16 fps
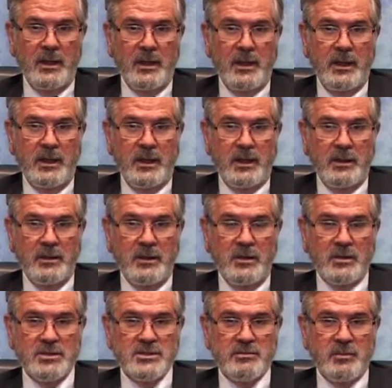And the
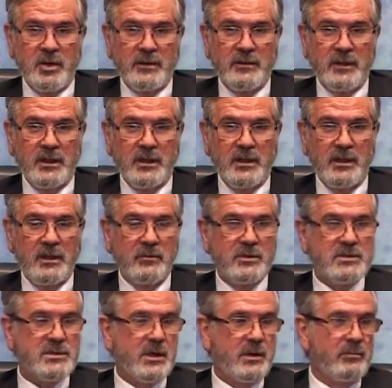only smart thing I did
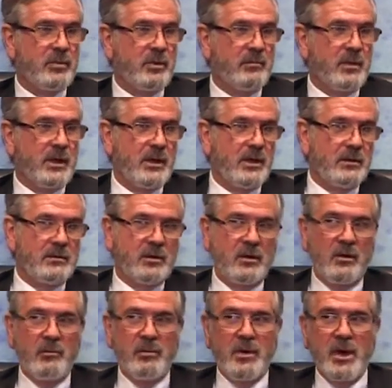was I put my
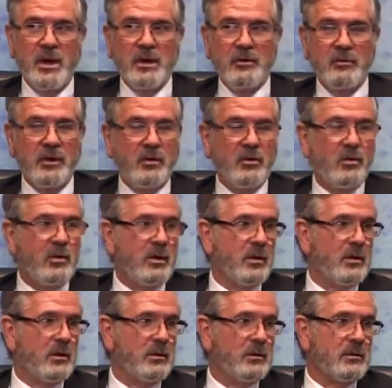little pocket
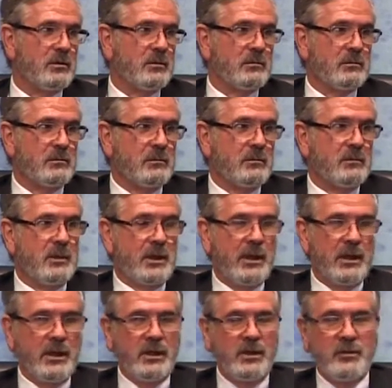recorder
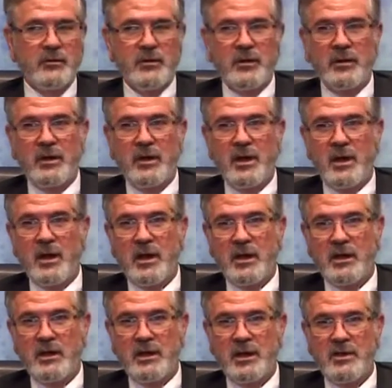in and turned it
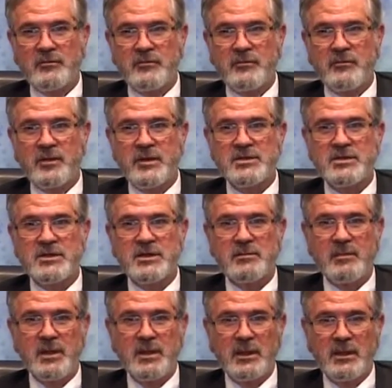on. He frisked
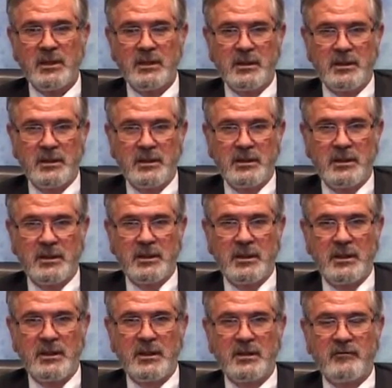me.
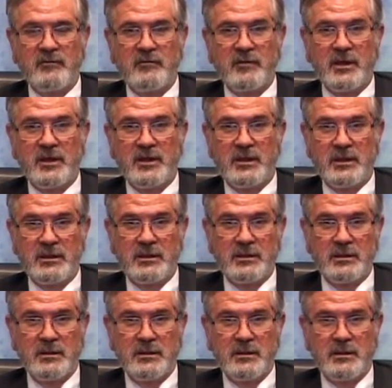He didn't find it.
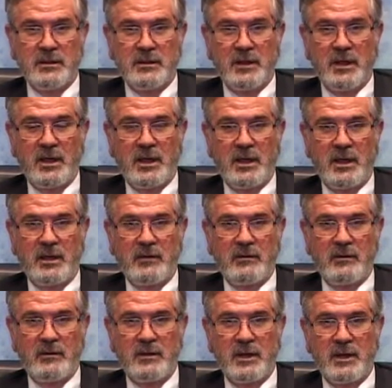
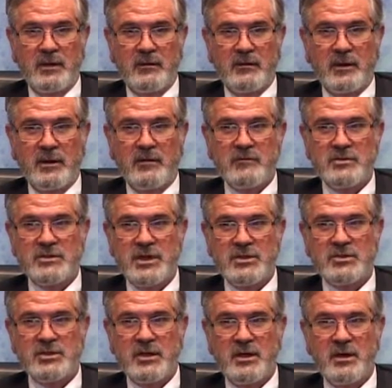And then in the
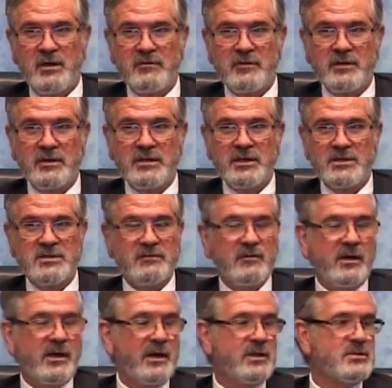conversation, he offered to
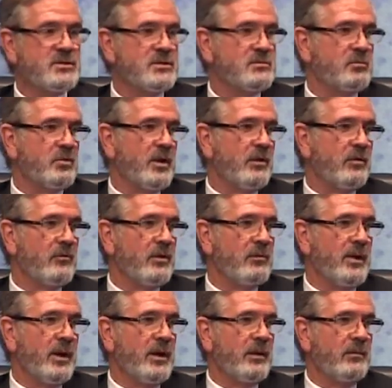testify against his brother if we
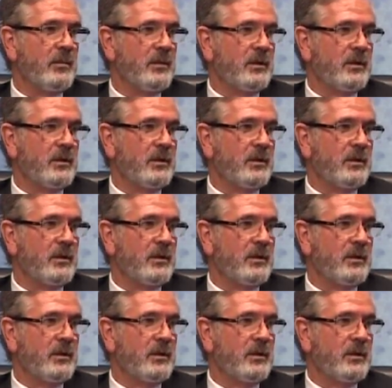paid him.